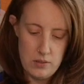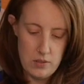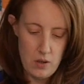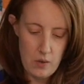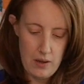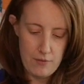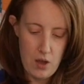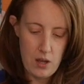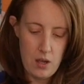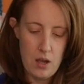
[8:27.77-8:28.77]
So I've
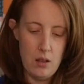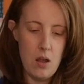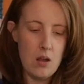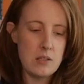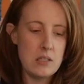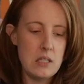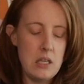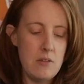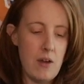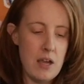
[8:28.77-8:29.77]
got a long
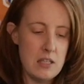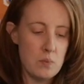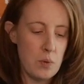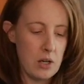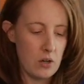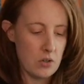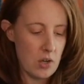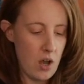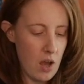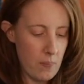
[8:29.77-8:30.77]
sleeve icebreaker
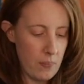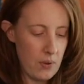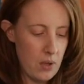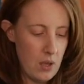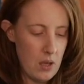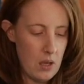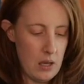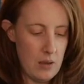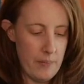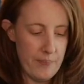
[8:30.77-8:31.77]
top.
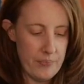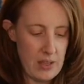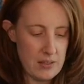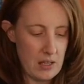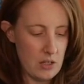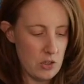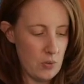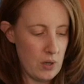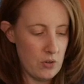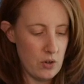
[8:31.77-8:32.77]
That's like a
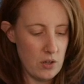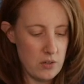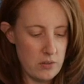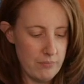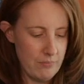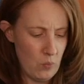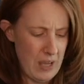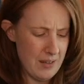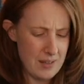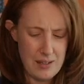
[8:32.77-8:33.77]
200
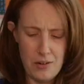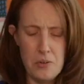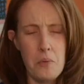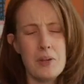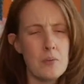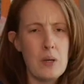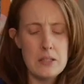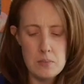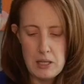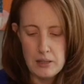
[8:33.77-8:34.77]
weight. I don't know what the
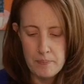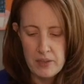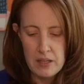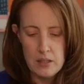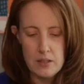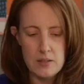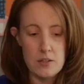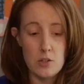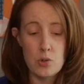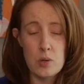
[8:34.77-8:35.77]
weights mean. This is
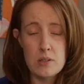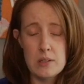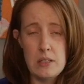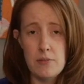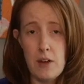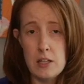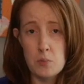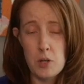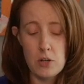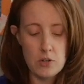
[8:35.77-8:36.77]
a short sleeve
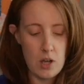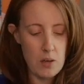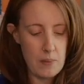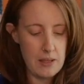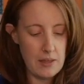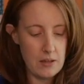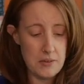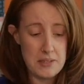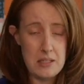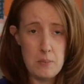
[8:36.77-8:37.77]
icebreaker top. I think I'll
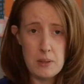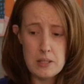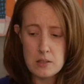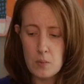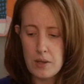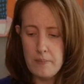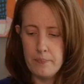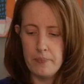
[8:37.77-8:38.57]
sleep in this one.